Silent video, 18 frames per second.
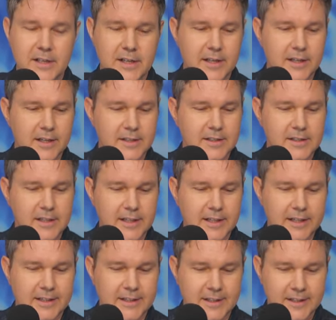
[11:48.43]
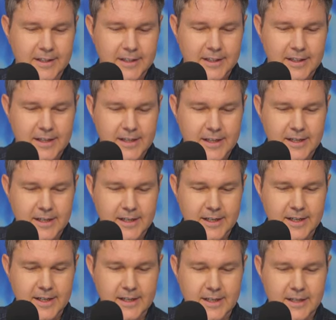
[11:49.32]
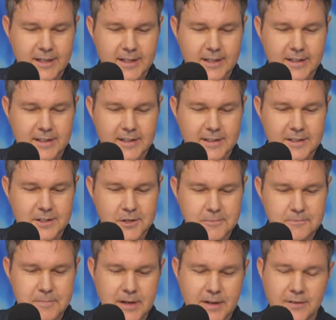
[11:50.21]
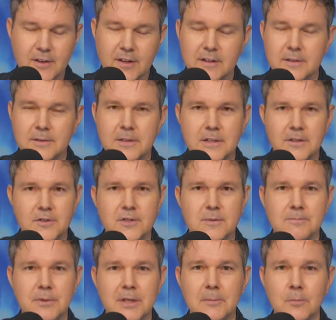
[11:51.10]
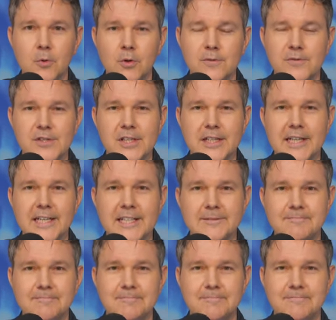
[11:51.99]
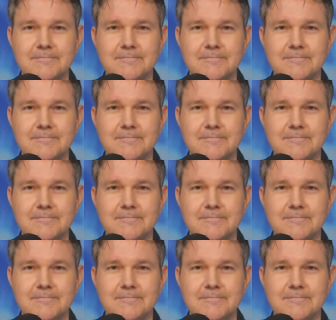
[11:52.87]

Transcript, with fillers: And, you know, I think that there's some big moves ahead.